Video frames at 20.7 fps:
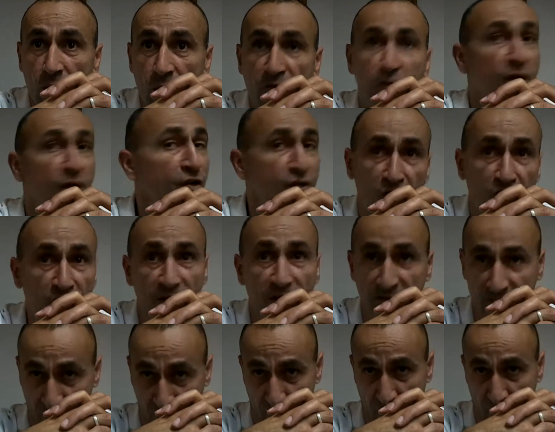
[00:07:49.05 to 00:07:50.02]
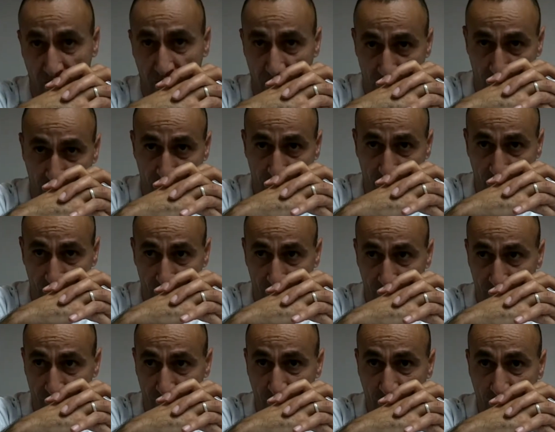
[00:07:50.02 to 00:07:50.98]
for eternity. Well
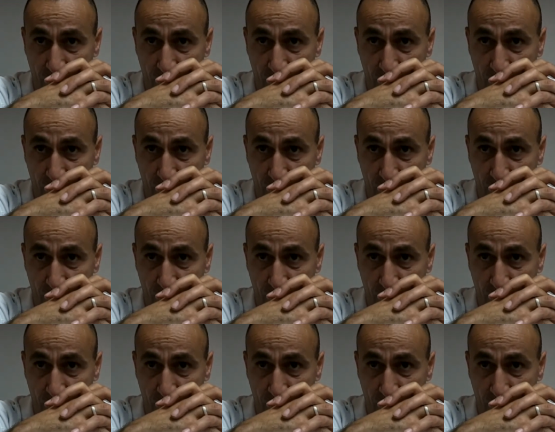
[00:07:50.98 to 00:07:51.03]
said.